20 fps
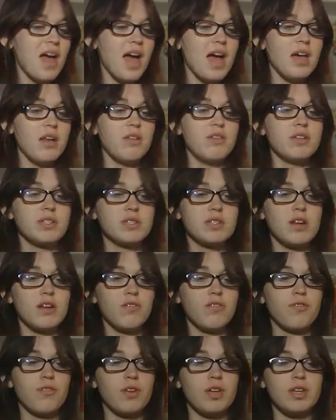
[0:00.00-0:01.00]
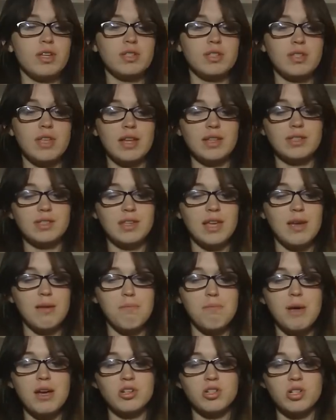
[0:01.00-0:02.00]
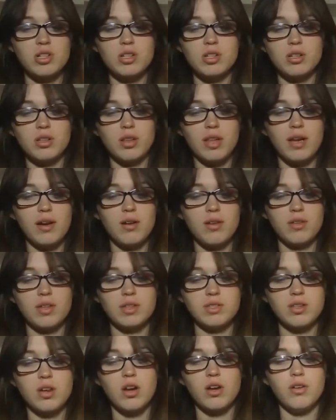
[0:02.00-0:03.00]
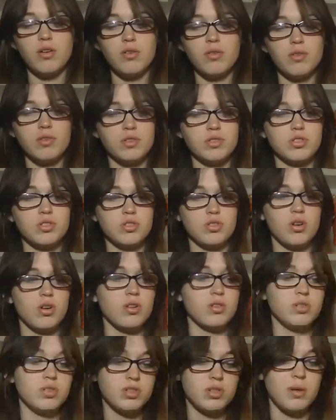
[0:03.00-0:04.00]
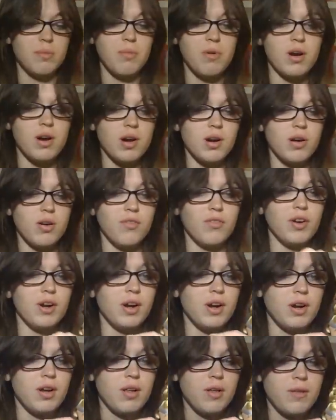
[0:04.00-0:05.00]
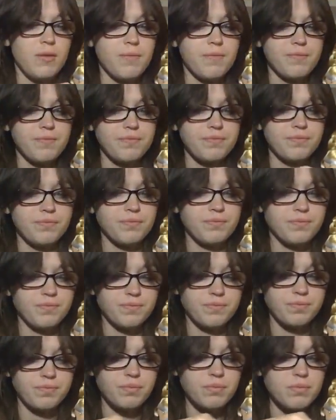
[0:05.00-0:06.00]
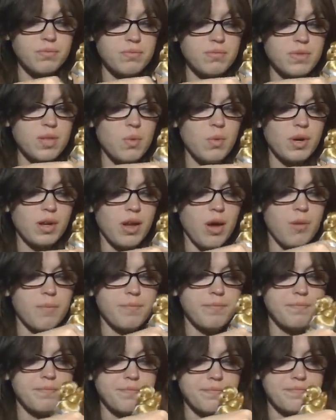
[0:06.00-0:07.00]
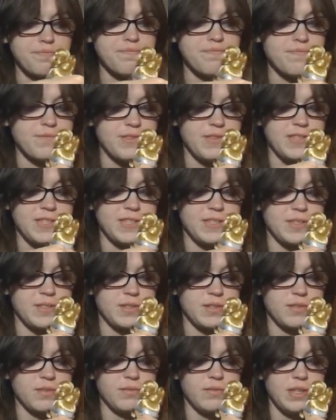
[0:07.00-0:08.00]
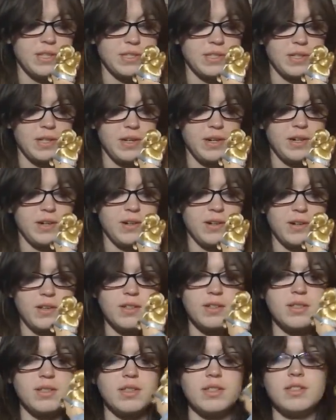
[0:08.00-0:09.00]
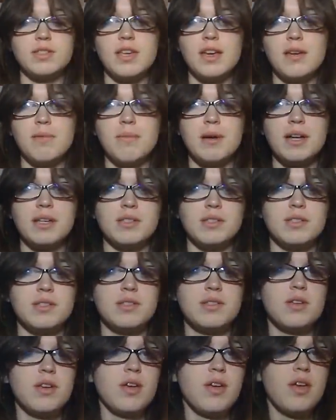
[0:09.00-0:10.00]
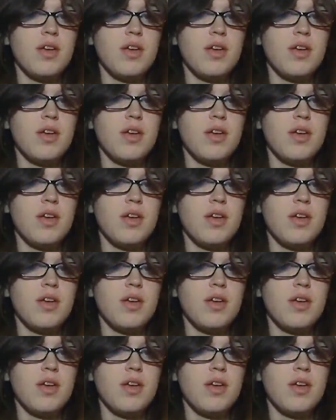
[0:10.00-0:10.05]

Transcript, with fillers: and this stuff is that same meshy layer that's under the skirt somewhere over here. Where'd it go? This this layer is the same as